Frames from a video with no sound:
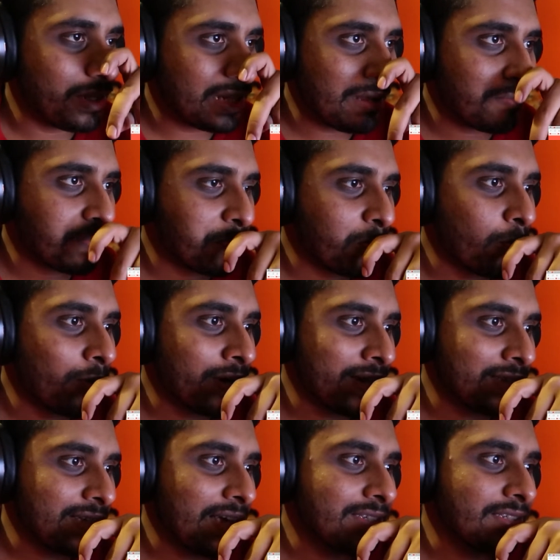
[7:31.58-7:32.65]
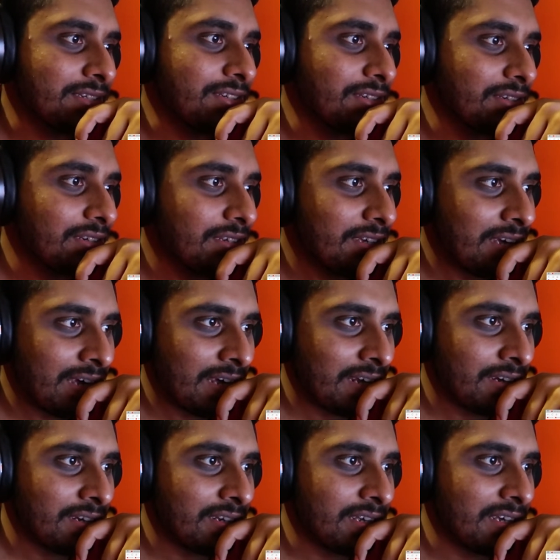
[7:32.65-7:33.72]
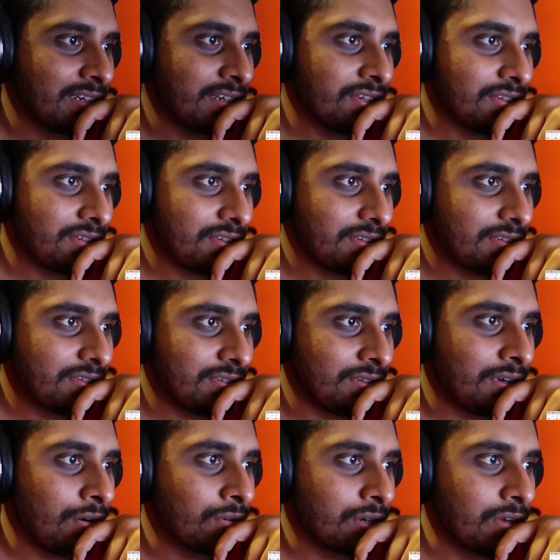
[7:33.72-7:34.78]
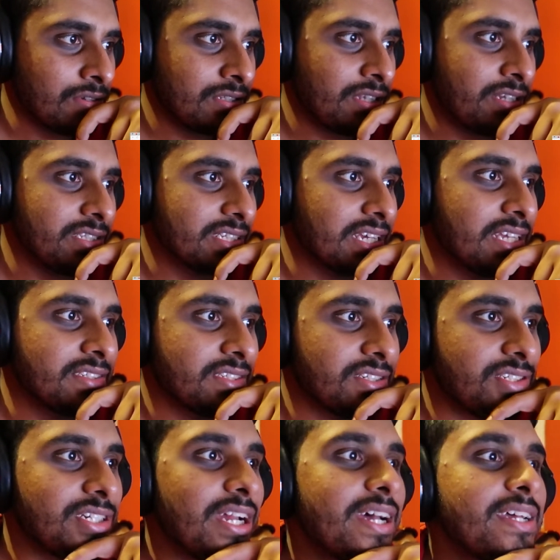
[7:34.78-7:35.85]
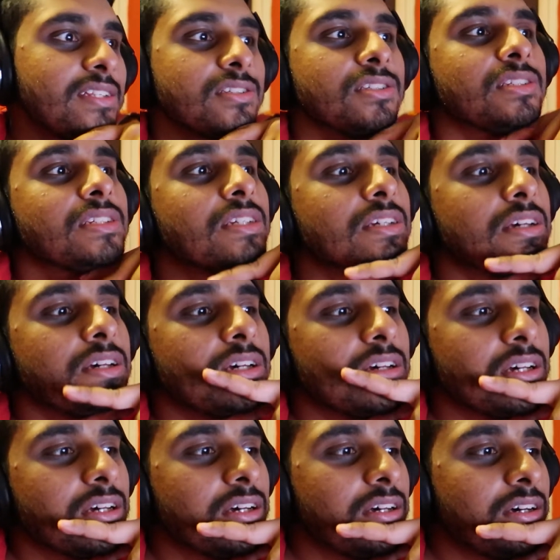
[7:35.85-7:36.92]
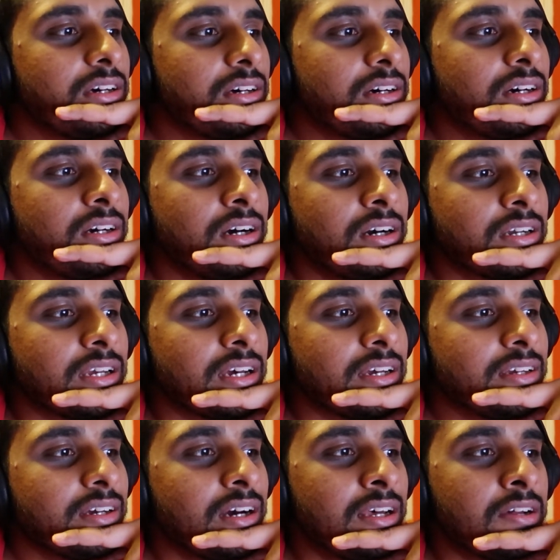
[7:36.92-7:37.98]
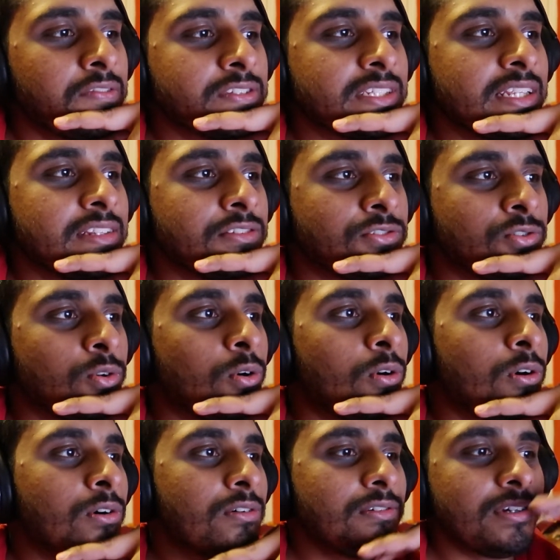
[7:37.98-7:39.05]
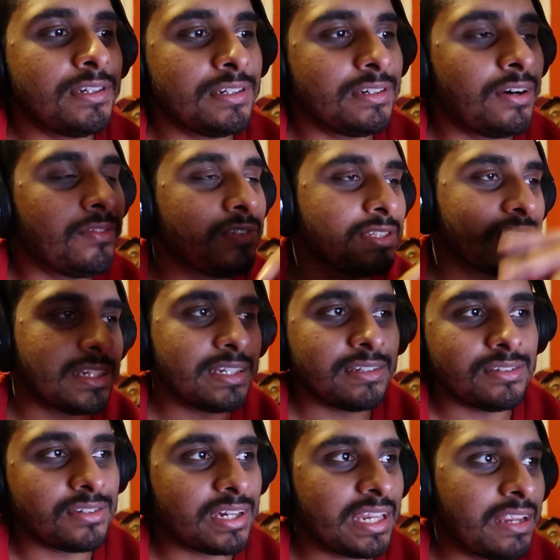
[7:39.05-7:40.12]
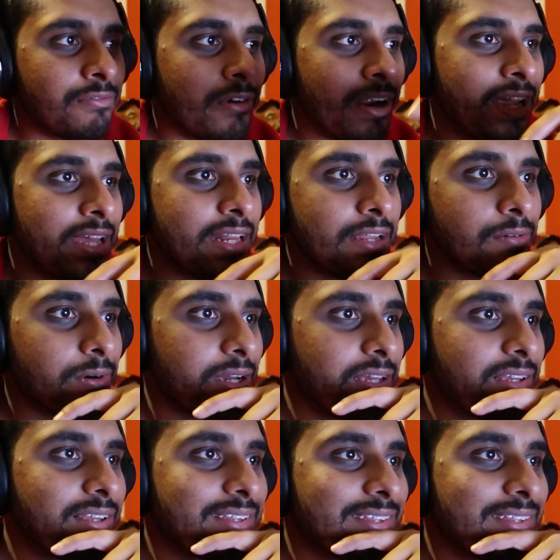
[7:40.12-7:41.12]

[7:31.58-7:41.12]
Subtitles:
tipped Port against Essendon and the Gold Coast Suns against the Giants. Okay, and obviously the draw, obviously you get it right anyway,